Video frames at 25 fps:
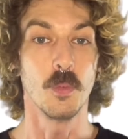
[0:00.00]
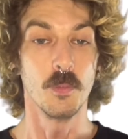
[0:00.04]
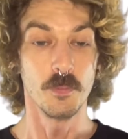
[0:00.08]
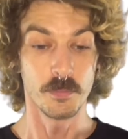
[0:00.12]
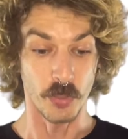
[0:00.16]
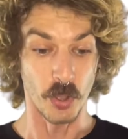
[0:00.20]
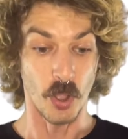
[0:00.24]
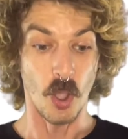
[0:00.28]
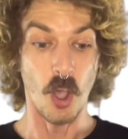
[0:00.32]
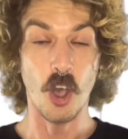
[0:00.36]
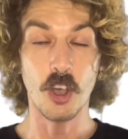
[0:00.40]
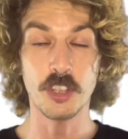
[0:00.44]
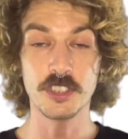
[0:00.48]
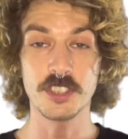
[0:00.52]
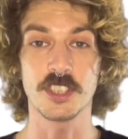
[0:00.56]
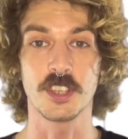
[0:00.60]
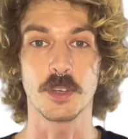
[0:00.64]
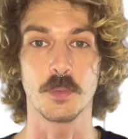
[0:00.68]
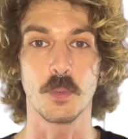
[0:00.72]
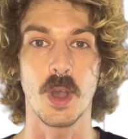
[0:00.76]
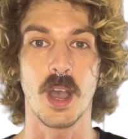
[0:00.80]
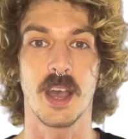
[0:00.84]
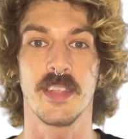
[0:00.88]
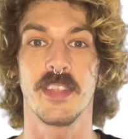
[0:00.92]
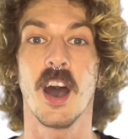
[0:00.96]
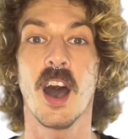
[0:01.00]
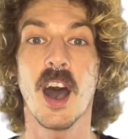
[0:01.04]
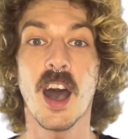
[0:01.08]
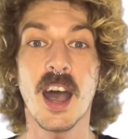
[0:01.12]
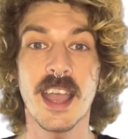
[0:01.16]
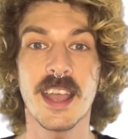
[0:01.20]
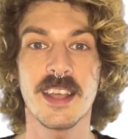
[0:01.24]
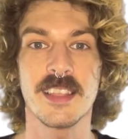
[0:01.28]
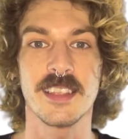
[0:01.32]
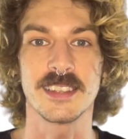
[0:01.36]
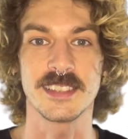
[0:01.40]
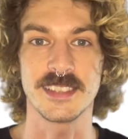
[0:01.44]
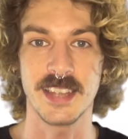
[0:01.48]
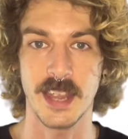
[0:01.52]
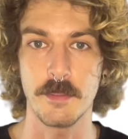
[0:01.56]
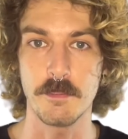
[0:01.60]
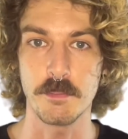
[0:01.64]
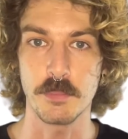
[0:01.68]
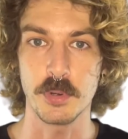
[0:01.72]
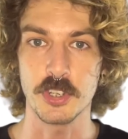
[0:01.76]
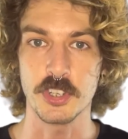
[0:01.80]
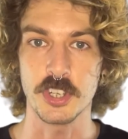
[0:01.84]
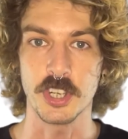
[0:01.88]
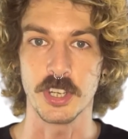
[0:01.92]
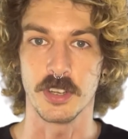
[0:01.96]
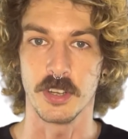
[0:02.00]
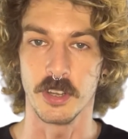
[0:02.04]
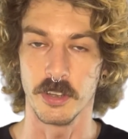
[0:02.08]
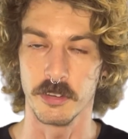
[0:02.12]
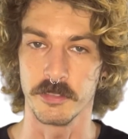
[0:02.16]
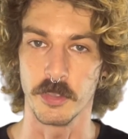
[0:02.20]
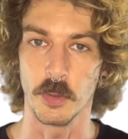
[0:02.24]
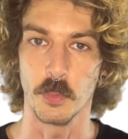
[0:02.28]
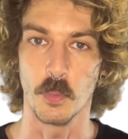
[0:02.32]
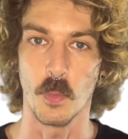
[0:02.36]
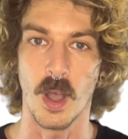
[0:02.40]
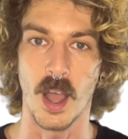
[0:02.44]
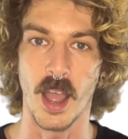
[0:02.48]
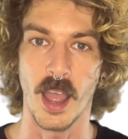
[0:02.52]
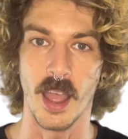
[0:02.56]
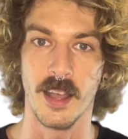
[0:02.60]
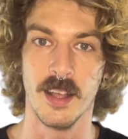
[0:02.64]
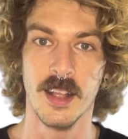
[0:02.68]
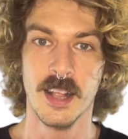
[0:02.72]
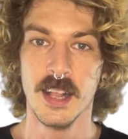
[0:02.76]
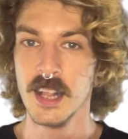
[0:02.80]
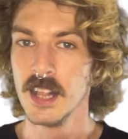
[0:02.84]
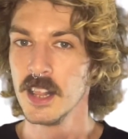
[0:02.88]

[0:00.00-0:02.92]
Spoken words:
The hotter the wire, the higher the temperature of the wire,